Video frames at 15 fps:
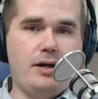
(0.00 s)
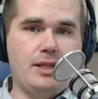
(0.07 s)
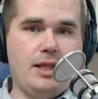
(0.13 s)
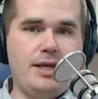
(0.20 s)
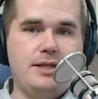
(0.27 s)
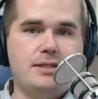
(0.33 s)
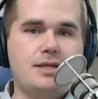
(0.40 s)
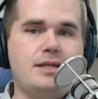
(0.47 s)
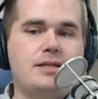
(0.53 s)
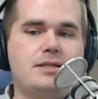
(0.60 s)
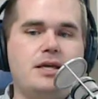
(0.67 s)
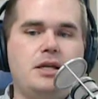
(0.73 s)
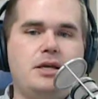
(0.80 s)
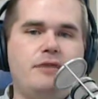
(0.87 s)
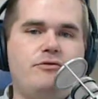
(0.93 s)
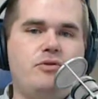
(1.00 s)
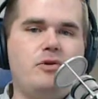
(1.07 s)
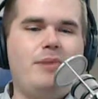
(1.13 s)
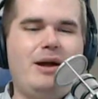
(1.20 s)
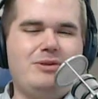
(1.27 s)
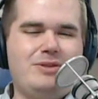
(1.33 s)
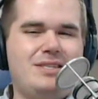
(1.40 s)
lens is going to give you
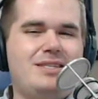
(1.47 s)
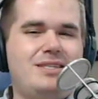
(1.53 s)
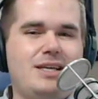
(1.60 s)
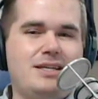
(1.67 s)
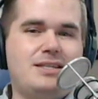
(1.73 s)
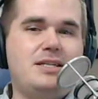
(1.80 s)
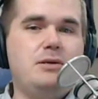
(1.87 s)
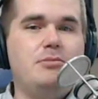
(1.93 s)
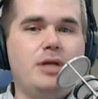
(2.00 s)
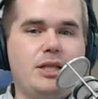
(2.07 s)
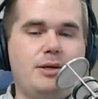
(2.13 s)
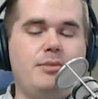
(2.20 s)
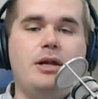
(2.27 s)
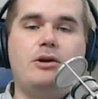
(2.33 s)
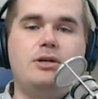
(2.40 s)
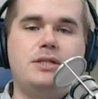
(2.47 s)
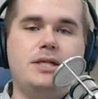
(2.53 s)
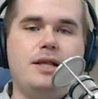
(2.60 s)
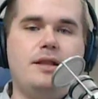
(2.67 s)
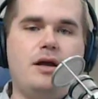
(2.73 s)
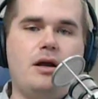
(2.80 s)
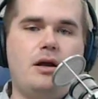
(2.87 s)
about 60 millimeters in
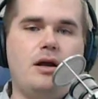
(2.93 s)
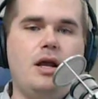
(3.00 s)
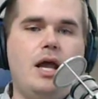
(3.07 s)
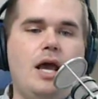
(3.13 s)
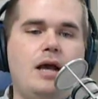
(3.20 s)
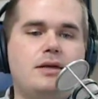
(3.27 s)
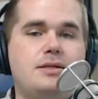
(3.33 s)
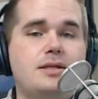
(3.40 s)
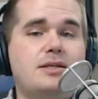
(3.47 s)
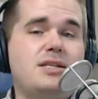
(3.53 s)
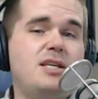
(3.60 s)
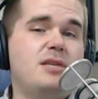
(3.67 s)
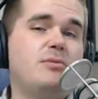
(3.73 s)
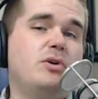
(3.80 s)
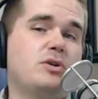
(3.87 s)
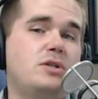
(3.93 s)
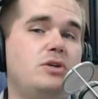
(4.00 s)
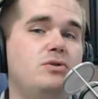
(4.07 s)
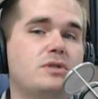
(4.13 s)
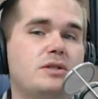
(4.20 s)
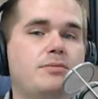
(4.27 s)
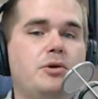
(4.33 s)
there, 60 of the most
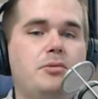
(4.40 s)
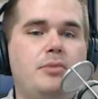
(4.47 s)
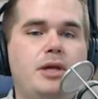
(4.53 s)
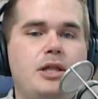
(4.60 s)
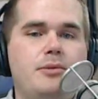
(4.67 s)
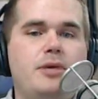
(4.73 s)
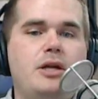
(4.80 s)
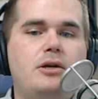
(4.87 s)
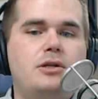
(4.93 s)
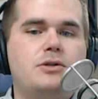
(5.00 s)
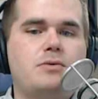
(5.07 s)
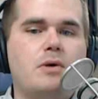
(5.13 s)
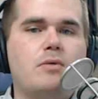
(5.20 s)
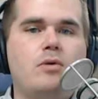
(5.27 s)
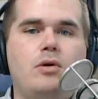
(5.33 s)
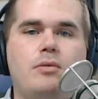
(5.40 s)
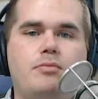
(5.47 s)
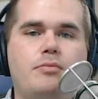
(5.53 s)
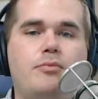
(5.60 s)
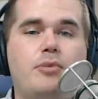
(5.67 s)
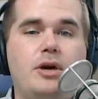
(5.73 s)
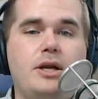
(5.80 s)
usable millimeters where we'll
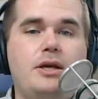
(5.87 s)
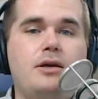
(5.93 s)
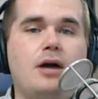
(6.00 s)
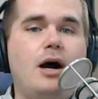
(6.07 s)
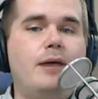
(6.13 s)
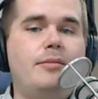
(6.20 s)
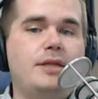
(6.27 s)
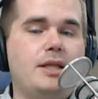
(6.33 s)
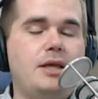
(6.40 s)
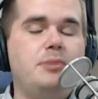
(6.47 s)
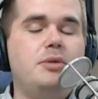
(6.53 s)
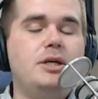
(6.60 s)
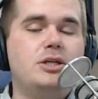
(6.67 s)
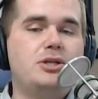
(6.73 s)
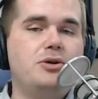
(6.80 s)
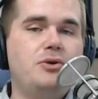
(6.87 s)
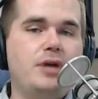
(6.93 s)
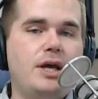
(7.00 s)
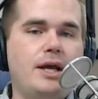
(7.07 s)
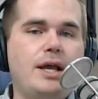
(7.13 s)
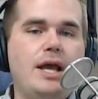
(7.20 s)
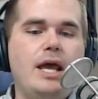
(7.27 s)
pretty commonly be
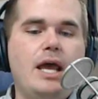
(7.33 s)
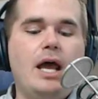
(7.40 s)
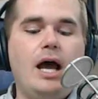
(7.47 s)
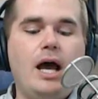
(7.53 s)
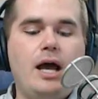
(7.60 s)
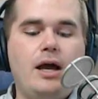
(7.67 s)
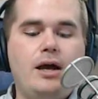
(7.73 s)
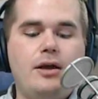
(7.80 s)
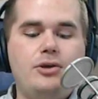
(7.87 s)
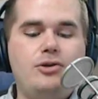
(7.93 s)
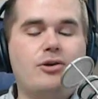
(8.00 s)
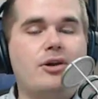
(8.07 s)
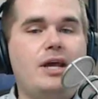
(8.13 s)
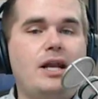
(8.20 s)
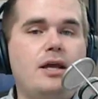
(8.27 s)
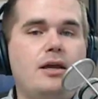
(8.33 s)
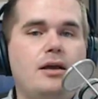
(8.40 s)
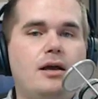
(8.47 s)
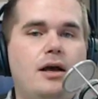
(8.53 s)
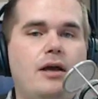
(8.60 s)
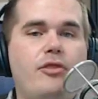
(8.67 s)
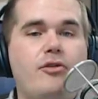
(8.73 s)
shooting. You're getting
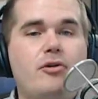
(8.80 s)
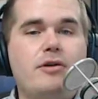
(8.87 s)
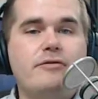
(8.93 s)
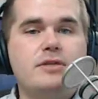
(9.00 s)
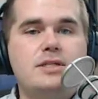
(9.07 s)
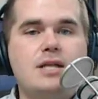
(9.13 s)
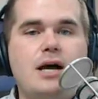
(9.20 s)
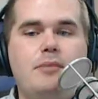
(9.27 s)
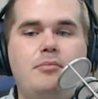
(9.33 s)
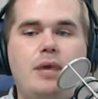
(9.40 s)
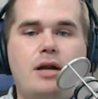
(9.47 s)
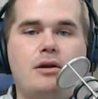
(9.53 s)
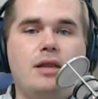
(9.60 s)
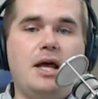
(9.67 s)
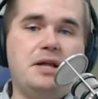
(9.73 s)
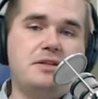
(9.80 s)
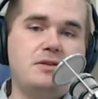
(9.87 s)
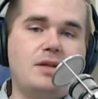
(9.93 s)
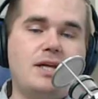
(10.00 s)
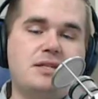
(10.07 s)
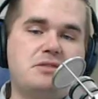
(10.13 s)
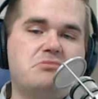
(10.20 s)
a third of a stop better light. So
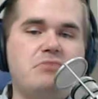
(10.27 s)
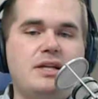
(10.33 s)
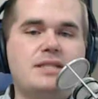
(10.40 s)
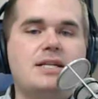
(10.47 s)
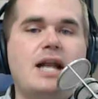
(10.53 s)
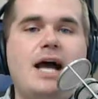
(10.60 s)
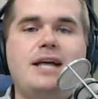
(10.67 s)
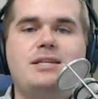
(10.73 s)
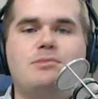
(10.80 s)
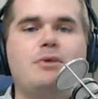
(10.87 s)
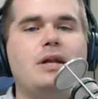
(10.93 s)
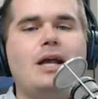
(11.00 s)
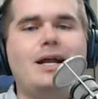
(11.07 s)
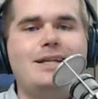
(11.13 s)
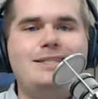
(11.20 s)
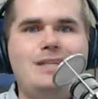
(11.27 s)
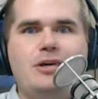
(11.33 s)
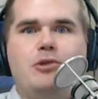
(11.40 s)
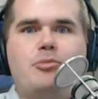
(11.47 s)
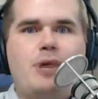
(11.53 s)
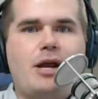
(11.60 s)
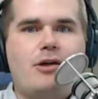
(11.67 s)
that's nice, but not a deal
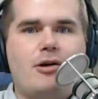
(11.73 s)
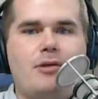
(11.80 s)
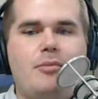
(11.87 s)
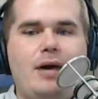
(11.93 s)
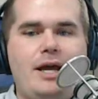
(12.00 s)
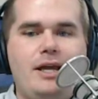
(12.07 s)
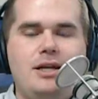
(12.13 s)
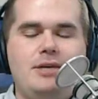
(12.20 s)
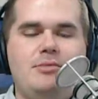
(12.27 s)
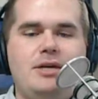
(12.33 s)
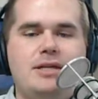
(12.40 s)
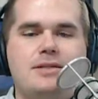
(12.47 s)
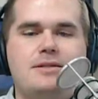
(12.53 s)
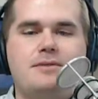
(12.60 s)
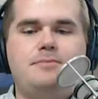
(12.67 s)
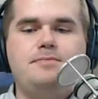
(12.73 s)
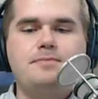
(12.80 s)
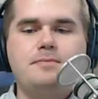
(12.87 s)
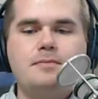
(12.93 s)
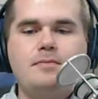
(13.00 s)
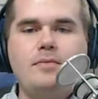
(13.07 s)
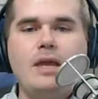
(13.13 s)
breaker by any means.
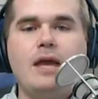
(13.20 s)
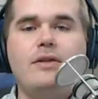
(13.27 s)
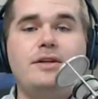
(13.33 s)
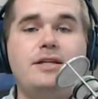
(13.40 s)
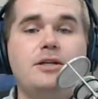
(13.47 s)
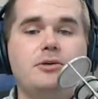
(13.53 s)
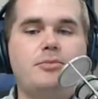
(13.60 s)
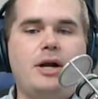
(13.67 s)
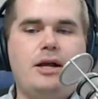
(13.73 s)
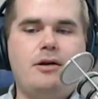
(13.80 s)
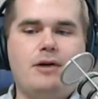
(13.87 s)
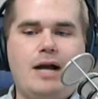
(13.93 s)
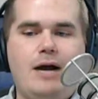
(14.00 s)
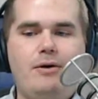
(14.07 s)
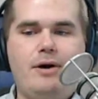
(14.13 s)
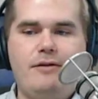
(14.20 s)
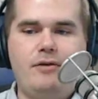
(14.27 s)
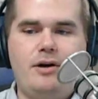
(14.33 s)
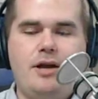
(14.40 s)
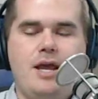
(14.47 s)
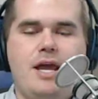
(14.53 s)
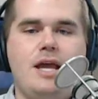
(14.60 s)
Mm-hmm. The deal breaker, however,
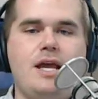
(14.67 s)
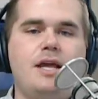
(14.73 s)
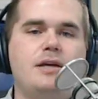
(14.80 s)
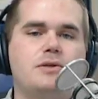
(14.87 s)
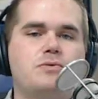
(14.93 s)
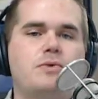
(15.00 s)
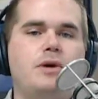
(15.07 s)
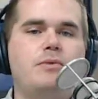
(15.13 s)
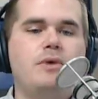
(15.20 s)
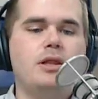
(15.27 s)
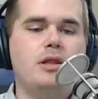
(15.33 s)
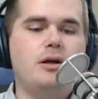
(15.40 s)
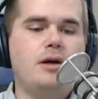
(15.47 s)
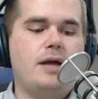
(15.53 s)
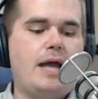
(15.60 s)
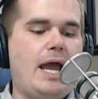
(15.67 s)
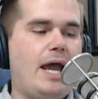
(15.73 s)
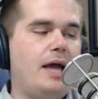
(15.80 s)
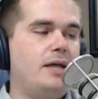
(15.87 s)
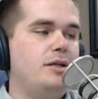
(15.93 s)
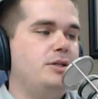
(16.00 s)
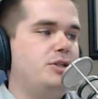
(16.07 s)
is when we look at
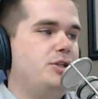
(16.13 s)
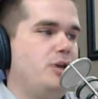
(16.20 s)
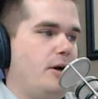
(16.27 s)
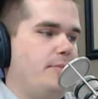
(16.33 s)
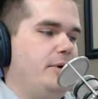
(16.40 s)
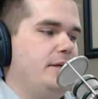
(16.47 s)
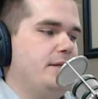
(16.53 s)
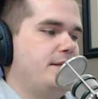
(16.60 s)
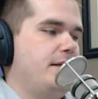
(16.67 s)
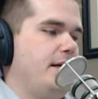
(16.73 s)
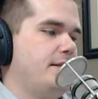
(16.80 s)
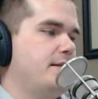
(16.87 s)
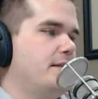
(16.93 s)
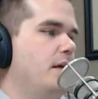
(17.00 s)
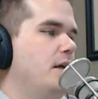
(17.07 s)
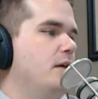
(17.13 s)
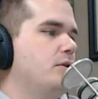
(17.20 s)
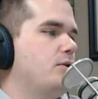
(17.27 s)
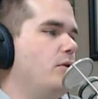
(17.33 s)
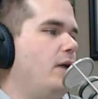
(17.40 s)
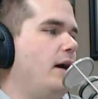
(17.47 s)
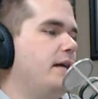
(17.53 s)
sharpness tests. So
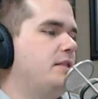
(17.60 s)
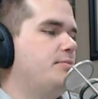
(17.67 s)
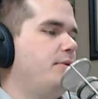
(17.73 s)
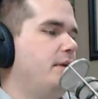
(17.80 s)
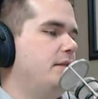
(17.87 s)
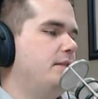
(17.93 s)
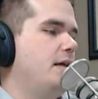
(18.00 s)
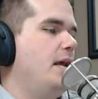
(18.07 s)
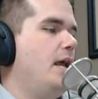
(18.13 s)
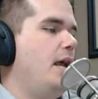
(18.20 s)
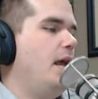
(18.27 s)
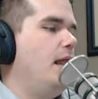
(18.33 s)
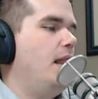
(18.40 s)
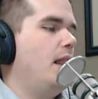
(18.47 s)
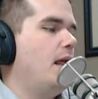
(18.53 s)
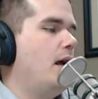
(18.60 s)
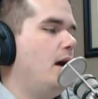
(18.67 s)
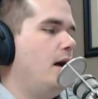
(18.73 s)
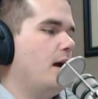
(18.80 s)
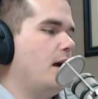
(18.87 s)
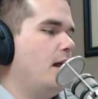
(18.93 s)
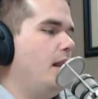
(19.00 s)
I spent a
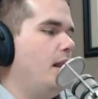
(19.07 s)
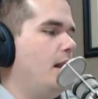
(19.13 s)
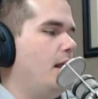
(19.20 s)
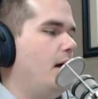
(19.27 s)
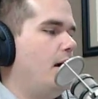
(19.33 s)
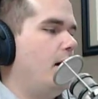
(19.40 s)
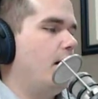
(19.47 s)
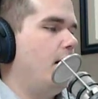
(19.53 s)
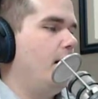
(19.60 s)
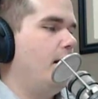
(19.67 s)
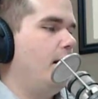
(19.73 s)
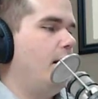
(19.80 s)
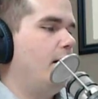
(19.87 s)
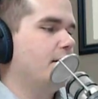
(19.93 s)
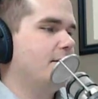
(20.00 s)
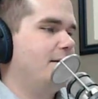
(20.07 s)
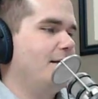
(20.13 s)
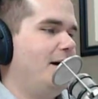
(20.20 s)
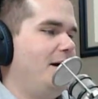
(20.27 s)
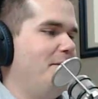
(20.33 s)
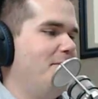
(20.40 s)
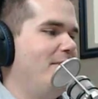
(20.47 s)
long, long, long
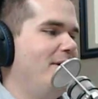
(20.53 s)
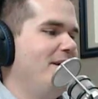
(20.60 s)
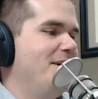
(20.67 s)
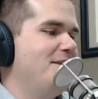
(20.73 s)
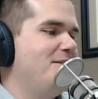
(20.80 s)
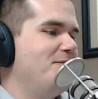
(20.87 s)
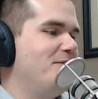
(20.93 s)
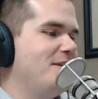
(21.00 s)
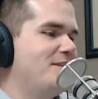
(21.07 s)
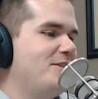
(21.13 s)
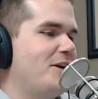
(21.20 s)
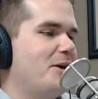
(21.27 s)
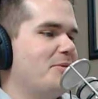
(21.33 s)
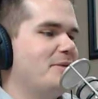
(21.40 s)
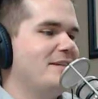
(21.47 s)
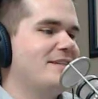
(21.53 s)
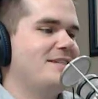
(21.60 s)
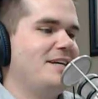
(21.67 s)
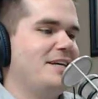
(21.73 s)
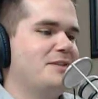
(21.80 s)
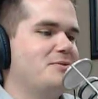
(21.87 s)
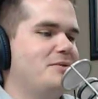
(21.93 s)
time doing sharpness
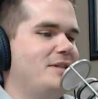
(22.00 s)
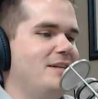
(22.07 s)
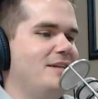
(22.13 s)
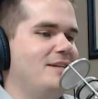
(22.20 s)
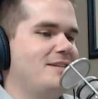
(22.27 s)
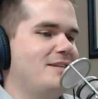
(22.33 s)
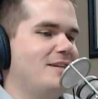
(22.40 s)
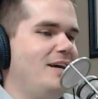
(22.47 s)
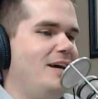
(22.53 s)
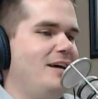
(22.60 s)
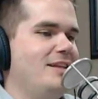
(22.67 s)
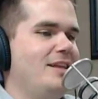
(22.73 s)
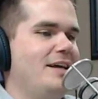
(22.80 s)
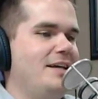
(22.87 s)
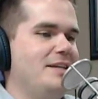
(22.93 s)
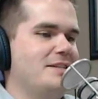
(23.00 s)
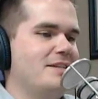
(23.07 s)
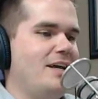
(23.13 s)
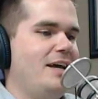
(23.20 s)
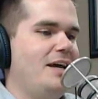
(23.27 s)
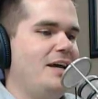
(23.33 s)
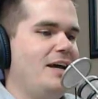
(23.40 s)
tests with this lens.
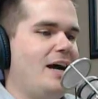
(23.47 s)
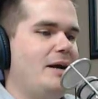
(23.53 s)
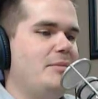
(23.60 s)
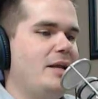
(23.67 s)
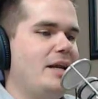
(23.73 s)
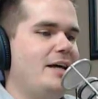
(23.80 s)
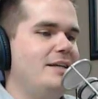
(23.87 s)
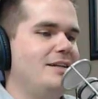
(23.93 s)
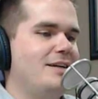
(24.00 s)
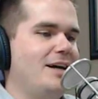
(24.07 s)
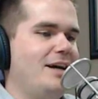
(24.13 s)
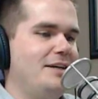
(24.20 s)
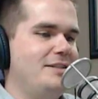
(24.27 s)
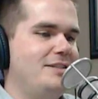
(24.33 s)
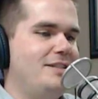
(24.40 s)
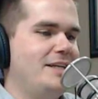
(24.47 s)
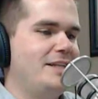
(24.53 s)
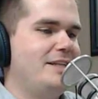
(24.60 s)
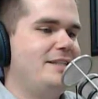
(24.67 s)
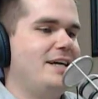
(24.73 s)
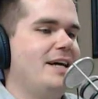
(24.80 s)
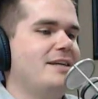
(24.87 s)
I did the
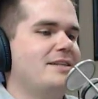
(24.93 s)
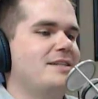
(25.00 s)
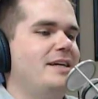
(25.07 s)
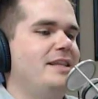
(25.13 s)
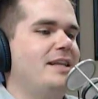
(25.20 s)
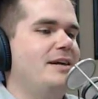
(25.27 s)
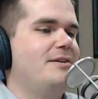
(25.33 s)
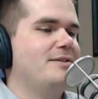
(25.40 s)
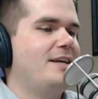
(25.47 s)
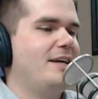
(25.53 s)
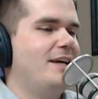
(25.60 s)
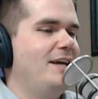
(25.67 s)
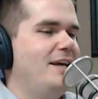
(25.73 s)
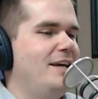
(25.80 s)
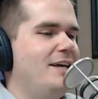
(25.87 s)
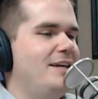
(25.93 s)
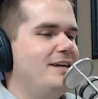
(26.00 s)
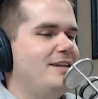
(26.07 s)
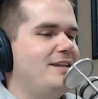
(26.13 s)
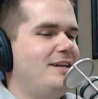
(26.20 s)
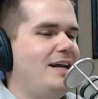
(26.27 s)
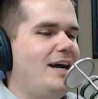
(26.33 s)
test, and then I was like,
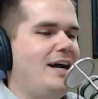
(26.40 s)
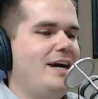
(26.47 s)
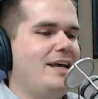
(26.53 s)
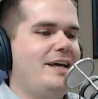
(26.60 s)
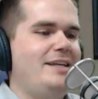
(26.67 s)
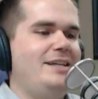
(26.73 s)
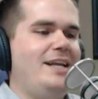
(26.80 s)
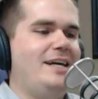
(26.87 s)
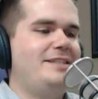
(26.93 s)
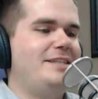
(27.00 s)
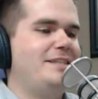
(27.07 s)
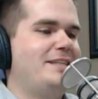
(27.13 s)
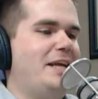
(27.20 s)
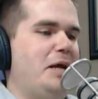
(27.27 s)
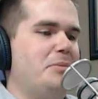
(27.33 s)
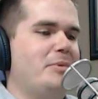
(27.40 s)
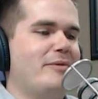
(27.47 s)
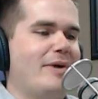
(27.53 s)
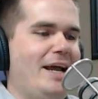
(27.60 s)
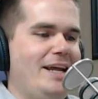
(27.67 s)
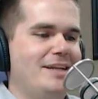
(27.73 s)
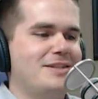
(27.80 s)
nah, that just can't be
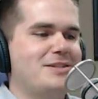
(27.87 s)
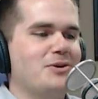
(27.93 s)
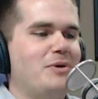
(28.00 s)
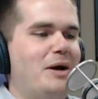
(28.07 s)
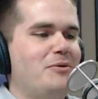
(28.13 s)
right. And so I